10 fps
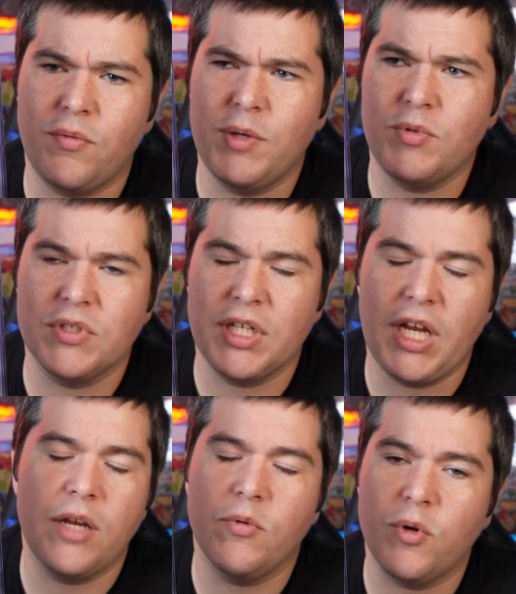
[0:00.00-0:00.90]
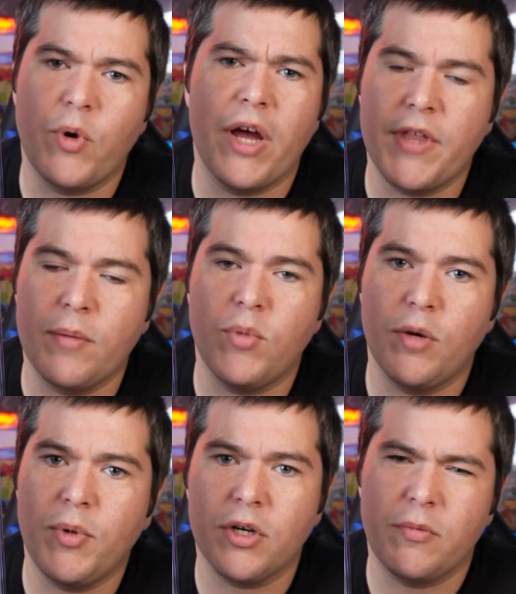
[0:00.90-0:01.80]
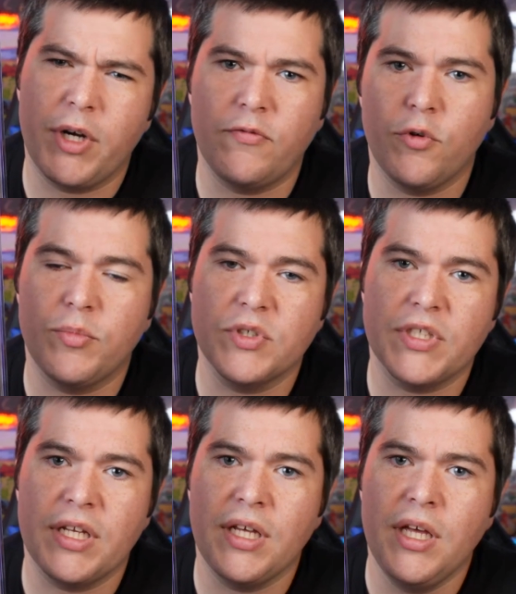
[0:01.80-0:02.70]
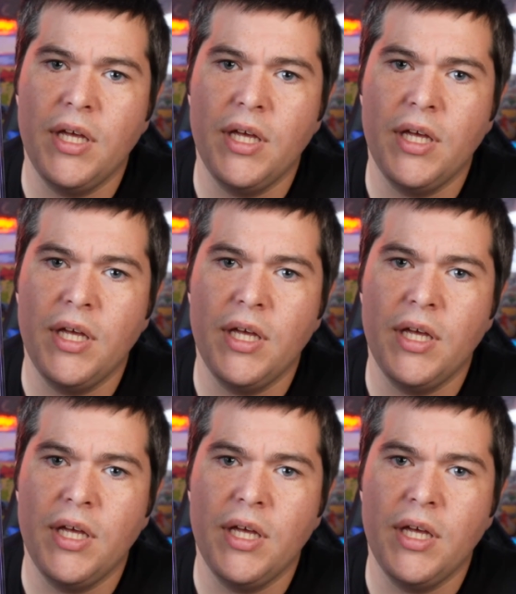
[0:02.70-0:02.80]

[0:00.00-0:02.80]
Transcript: 3%, around that ballpark, around 4%.